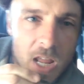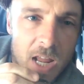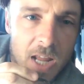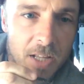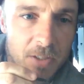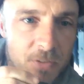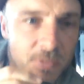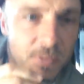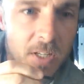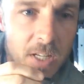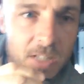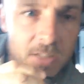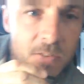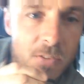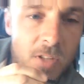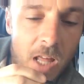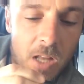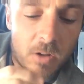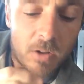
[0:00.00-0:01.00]

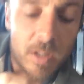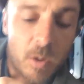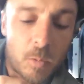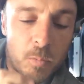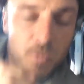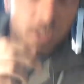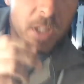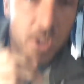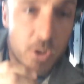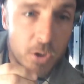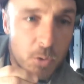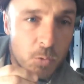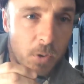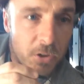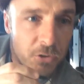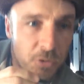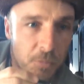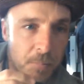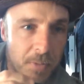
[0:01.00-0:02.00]
It's not only a really good
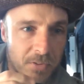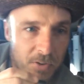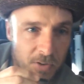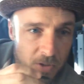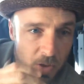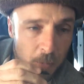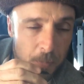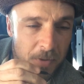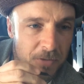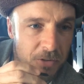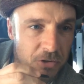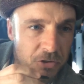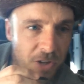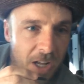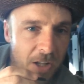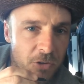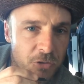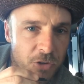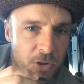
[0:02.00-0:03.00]
question, but it's a little bit of a
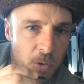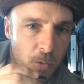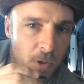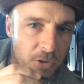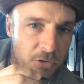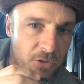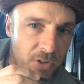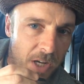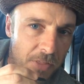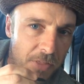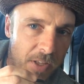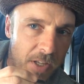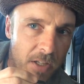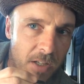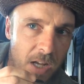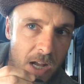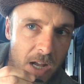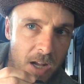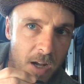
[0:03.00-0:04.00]
challenging question, I think.
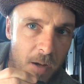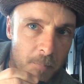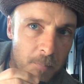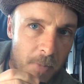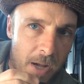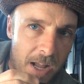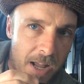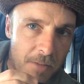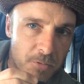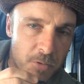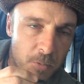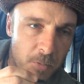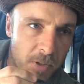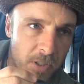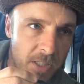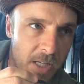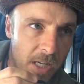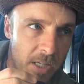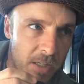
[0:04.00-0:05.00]
I have to
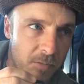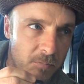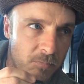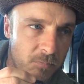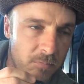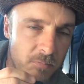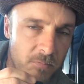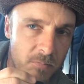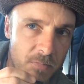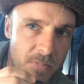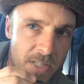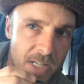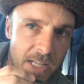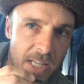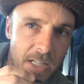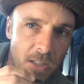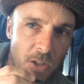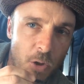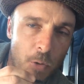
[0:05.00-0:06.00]
really kind of
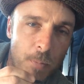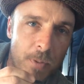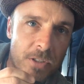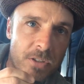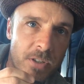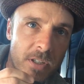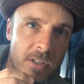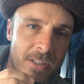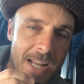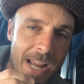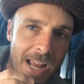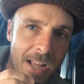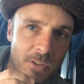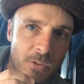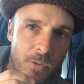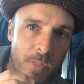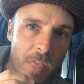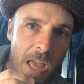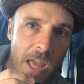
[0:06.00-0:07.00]
dig in a little bit to
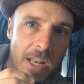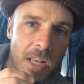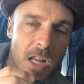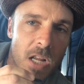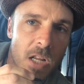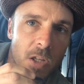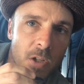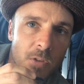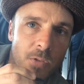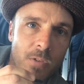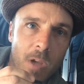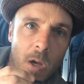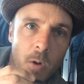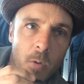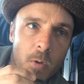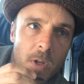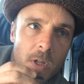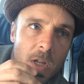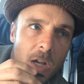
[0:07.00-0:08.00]
answer that.
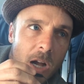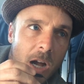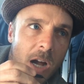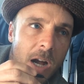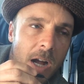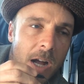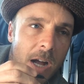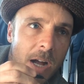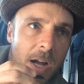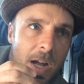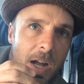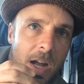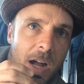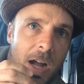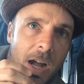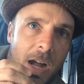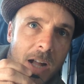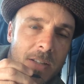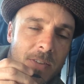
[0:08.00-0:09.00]
So
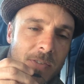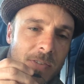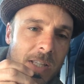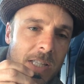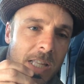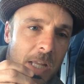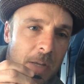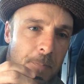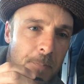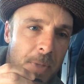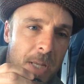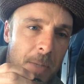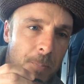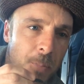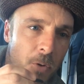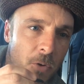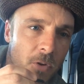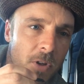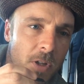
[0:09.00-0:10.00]
I'd say, like
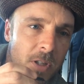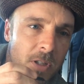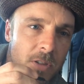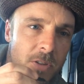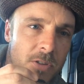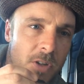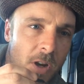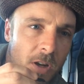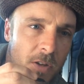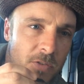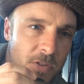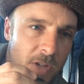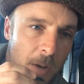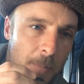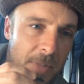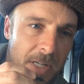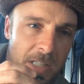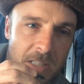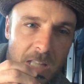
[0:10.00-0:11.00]
people, dogs
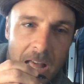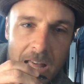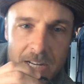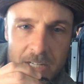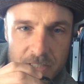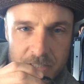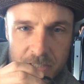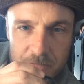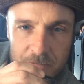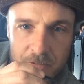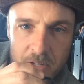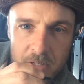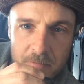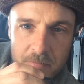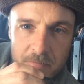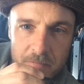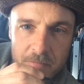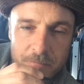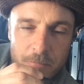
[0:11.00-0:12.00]
come in a lot of
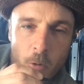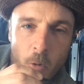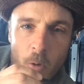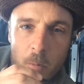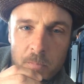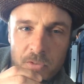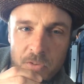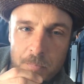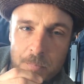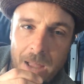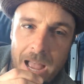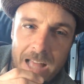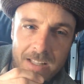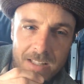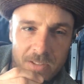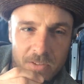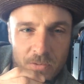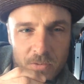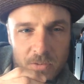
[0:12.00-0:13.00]
different forms of
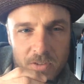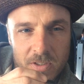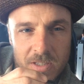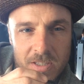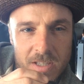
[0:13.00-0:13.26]
balance.